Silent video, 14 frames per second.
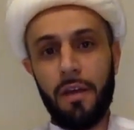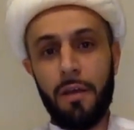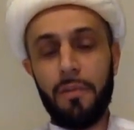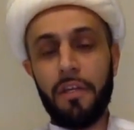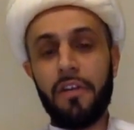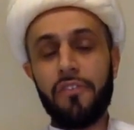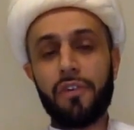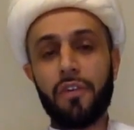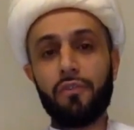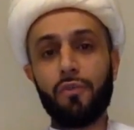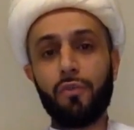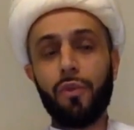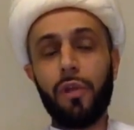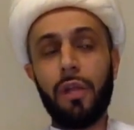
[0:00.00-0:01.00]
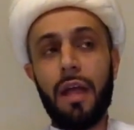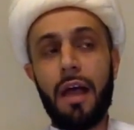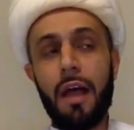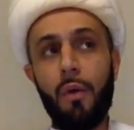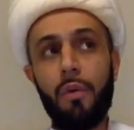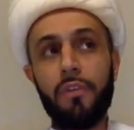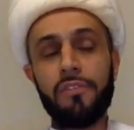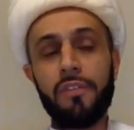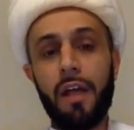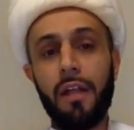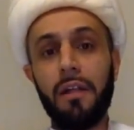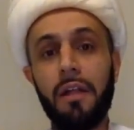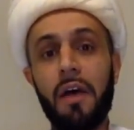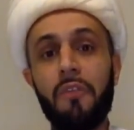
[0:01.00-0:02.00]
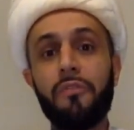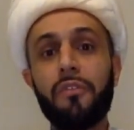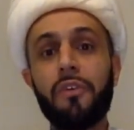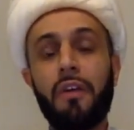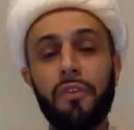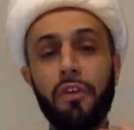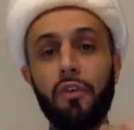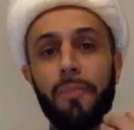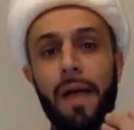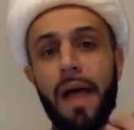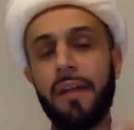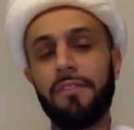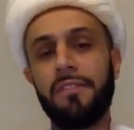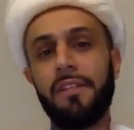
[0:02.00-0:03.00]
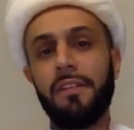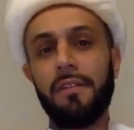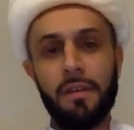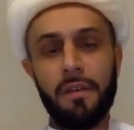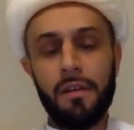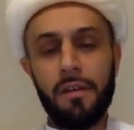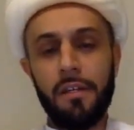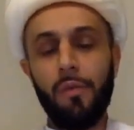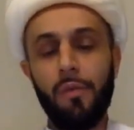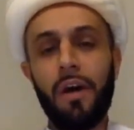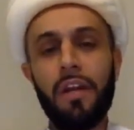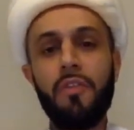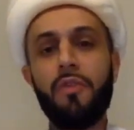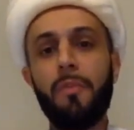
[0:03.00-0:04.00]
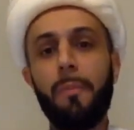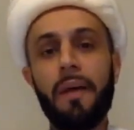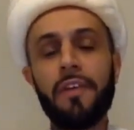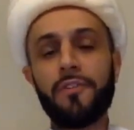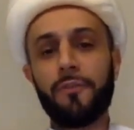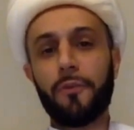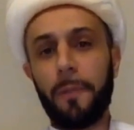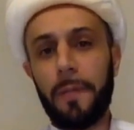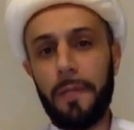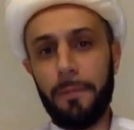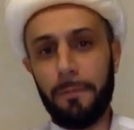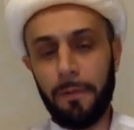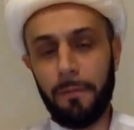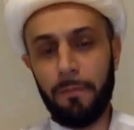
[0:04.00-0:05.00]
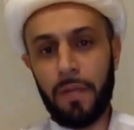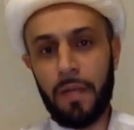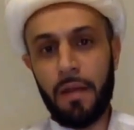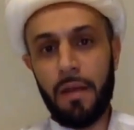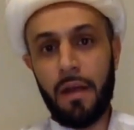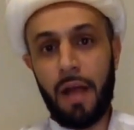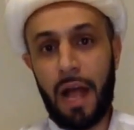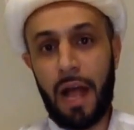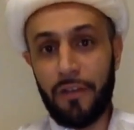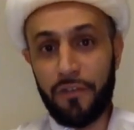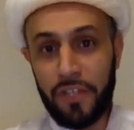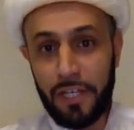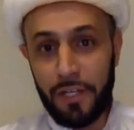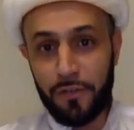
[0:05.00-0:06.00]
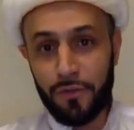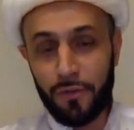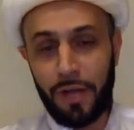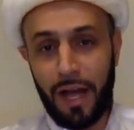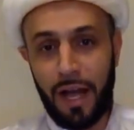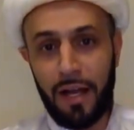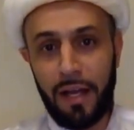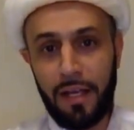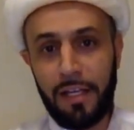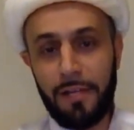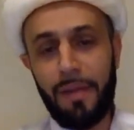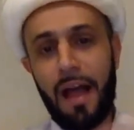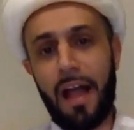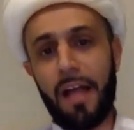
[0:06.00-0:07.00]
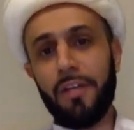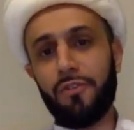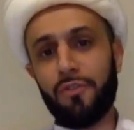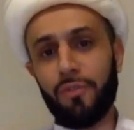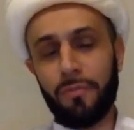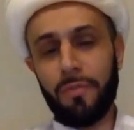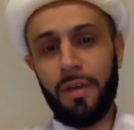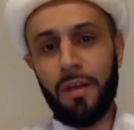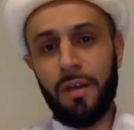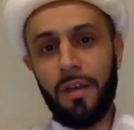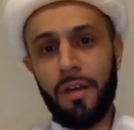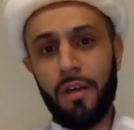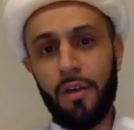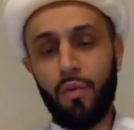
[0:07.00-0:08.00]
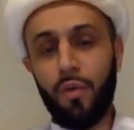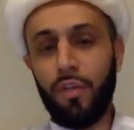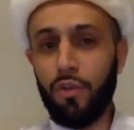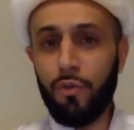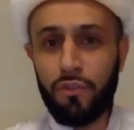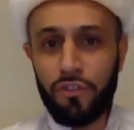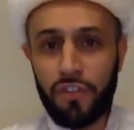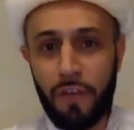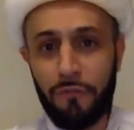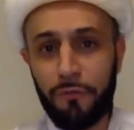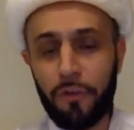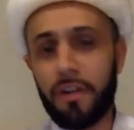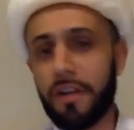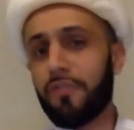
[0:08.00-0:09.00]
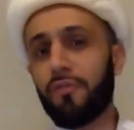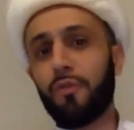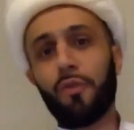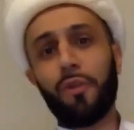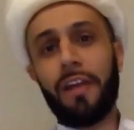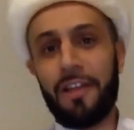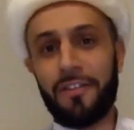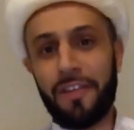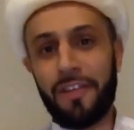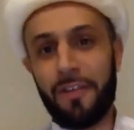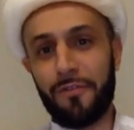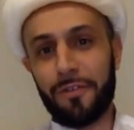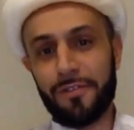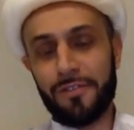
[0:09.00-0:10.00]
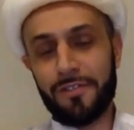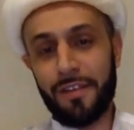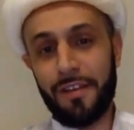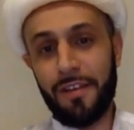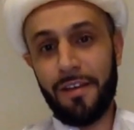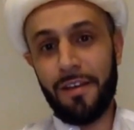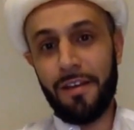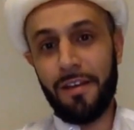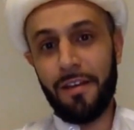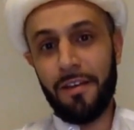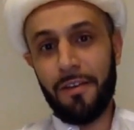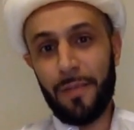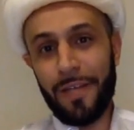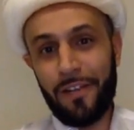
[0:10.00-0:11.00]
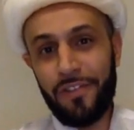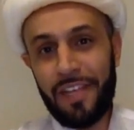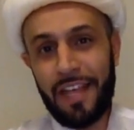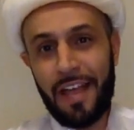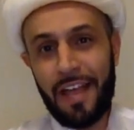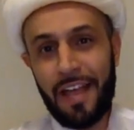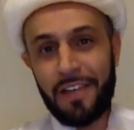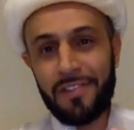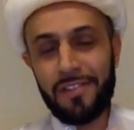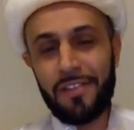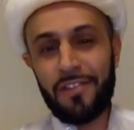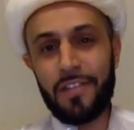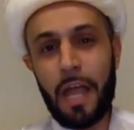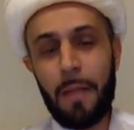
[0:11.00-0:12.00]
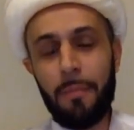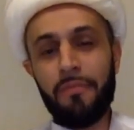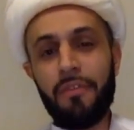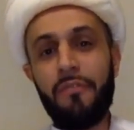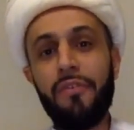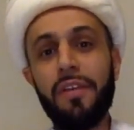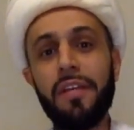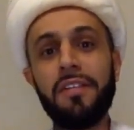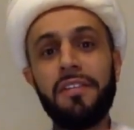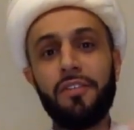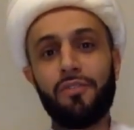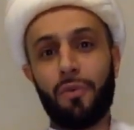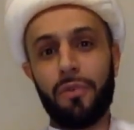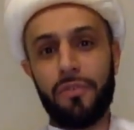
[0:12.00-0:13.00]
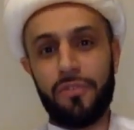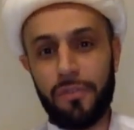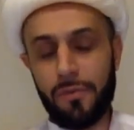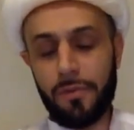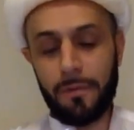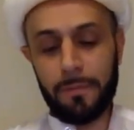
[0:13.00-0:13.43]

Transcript: because Rasulullah was a lover of humanity. He wanted the best for people. Azizun alayhima Anitum. When you suffer, Rasulullah suffers because he has this type of affinity towards you.